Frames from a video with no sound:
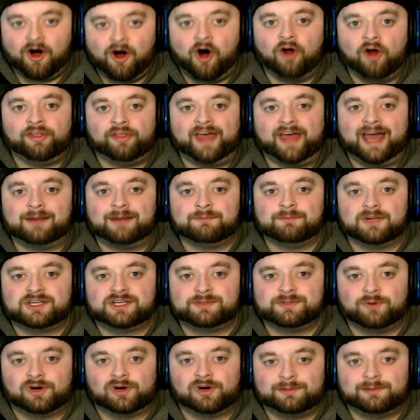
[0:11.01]
All that and
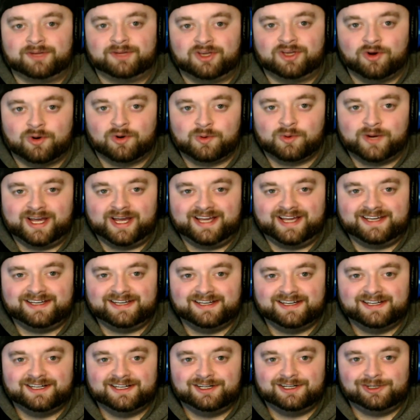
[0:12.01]
much more coming your way
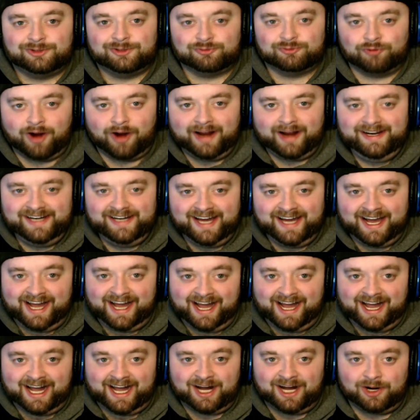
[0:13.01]
right
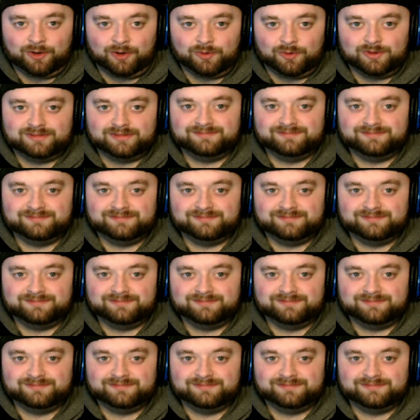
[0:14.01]
now.